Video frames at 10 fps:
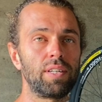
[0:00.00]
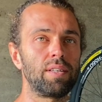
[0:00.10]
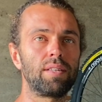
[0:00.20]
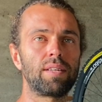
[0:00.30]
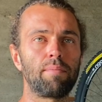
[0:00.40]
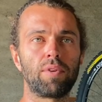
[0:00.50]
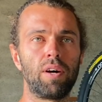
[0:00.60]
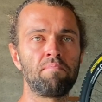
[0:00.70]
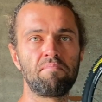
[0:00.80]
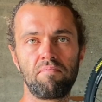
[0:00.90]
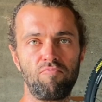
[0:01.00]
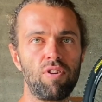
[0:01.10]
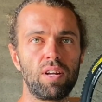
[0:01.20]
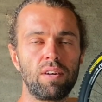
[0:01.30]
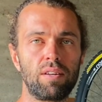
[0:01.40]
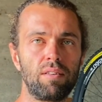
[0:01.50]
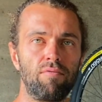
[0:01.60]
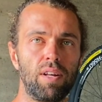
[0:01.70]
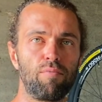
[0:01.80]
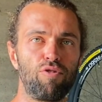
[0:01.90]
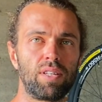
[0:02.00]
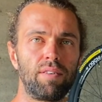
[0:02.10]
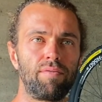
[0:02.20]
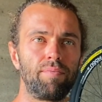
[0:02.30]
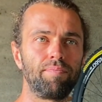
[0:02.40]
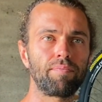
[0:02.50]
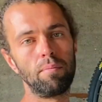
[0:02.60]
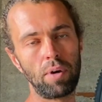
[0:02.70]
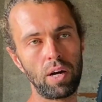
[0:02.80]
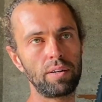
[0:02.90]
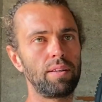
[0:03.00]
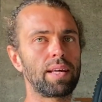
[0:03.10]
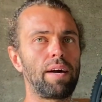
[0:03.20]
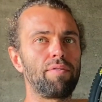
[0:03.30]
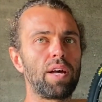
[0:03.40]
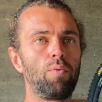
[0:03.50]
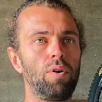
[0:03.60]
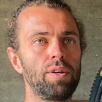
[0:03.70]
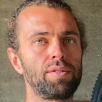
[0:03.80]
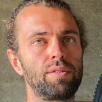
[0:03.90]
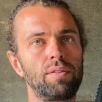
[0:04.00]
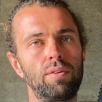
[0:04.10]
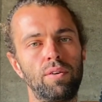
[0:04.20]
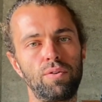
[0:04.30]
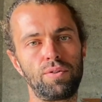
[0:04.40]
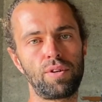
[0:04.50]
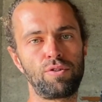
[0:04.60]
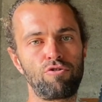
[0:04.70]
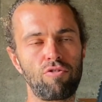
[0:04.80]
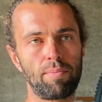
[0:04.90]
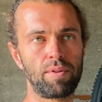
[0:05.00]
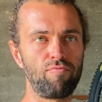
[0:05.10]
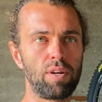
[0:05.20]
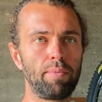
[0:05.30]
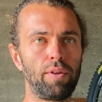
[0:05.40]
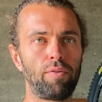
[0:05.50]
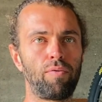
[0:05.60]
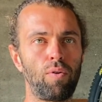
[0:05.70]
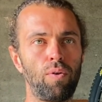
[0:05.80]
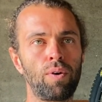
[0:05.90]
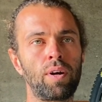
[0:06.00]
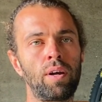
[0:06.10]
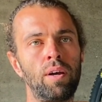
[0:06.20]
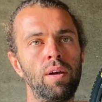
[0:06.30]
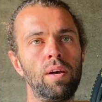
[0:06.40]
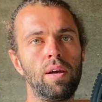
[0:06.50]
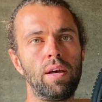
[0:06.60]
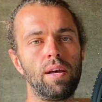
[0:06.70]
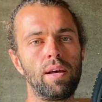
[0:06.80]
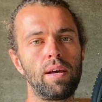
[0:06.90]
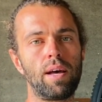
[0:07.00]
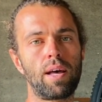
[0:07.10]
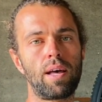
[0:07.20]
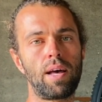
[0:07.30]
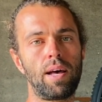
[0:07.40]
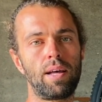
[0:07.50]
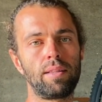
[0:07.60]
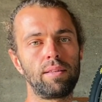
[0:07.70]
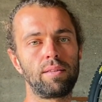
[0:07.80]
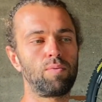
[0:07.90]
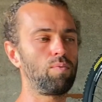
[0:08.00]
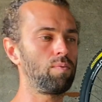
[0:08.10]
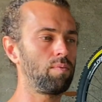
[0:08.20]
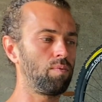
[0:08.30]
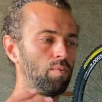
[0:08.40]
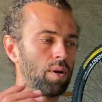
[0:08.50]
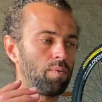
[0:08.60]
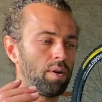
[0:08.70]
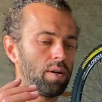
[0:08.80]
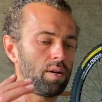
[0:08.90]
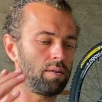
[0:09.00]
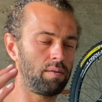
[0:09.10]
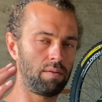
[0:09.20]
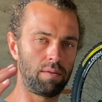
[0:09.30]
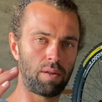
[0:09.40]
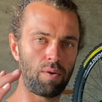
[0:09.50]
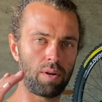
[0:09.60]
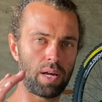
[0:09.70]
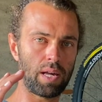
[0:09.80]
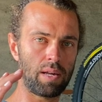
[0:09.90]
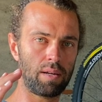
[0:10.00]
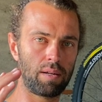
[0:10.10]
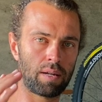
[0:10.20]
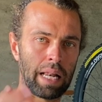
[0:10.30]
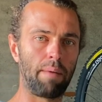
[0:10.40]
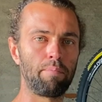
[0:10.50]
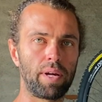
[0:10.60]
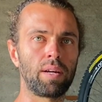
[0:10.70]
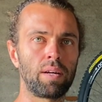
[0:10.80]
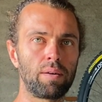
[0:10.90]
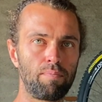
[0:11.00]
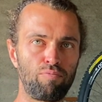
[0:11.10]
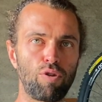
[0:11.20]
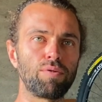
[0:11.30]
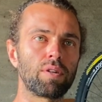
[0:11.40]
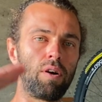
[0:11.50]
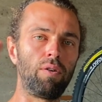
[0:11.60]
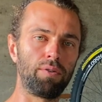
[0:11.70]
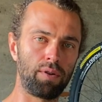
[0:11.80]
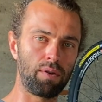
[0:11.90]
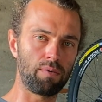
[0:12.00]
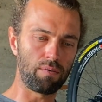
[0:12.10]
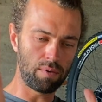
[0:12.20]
at the same time. Really good, really impressive. But the caveat was I also stripped and rebuilt the fork, and we were doing a clamping protocol to